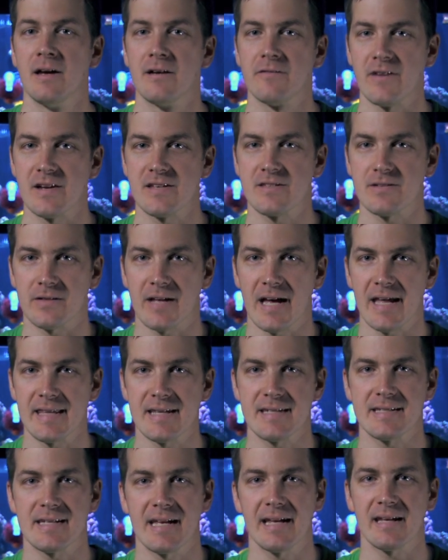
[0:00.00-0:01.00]
If I still had
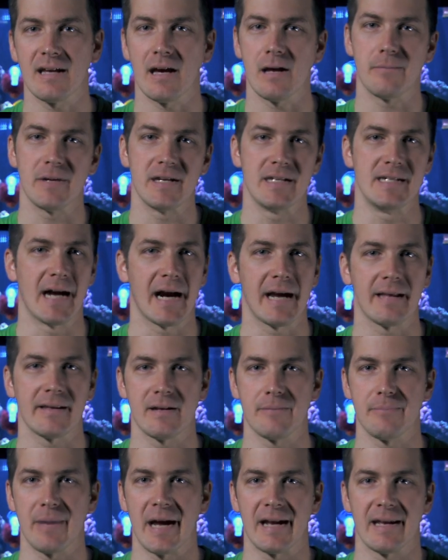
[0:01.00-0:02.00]
that tank, I'd be dialing
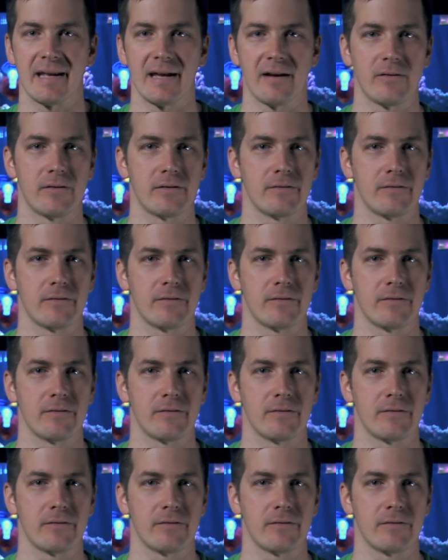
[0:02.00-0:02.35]
it back down